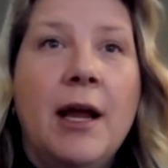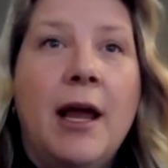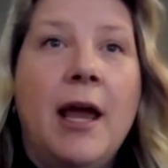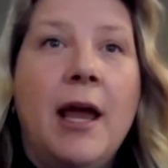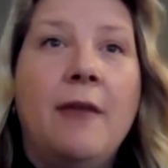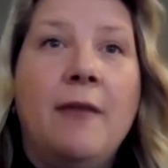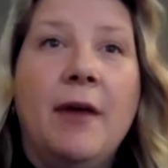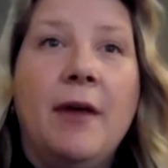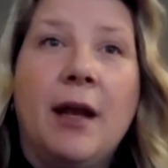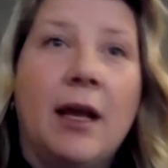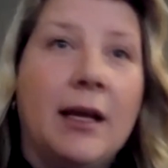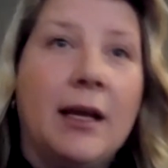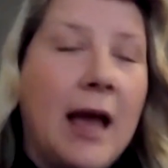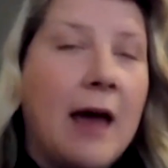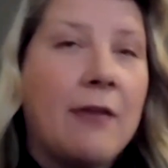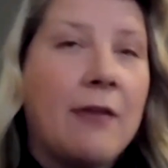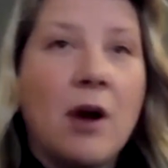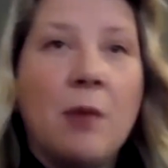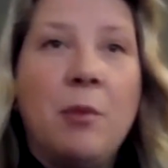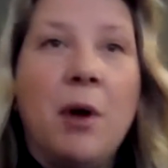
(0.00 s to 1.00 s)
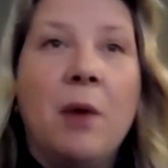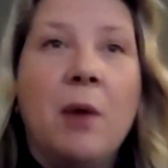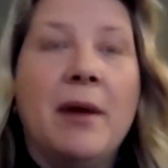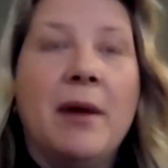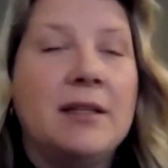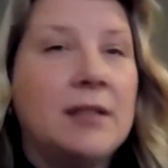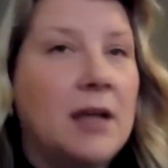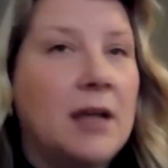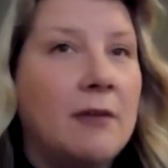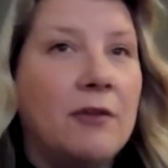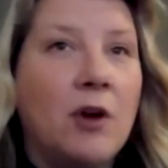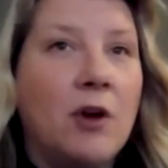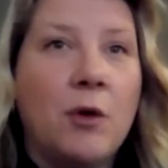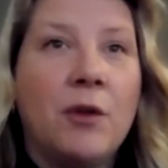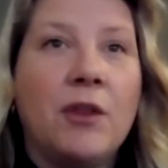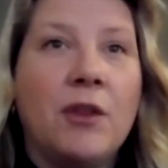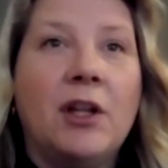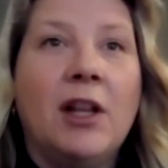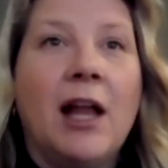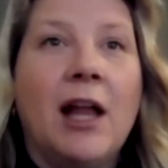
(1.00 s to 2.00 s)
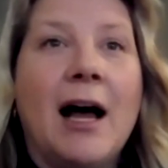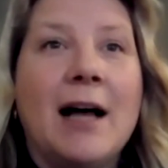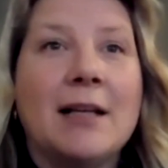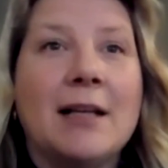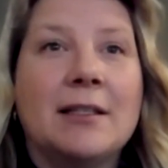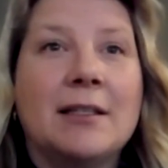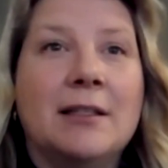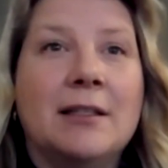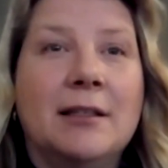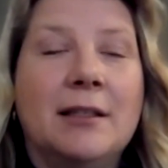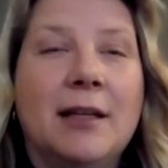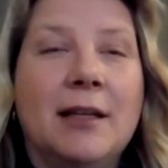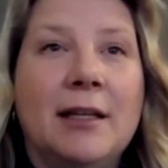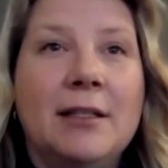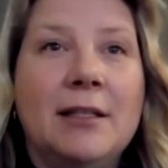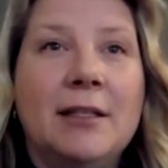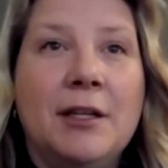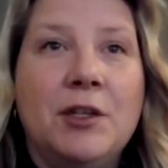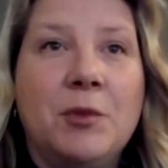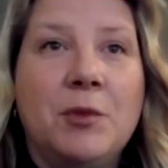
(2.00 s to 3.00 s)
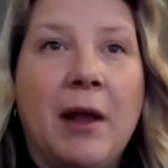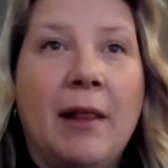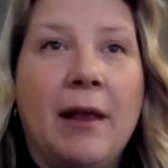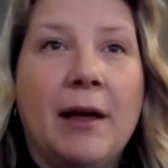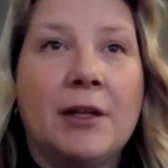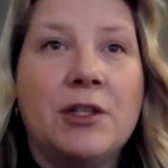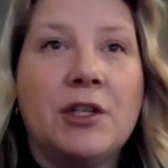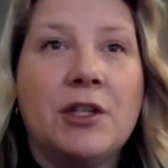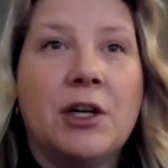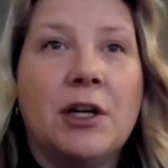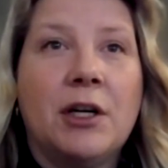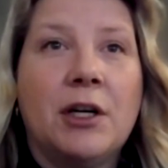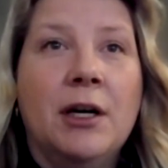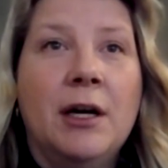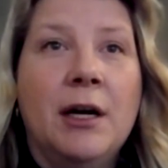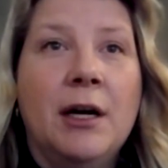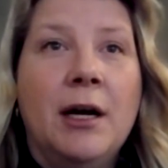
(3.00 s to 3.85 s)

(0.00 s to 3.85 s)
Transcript: and then I gather up all my stuff, go to the class and teach my lecture.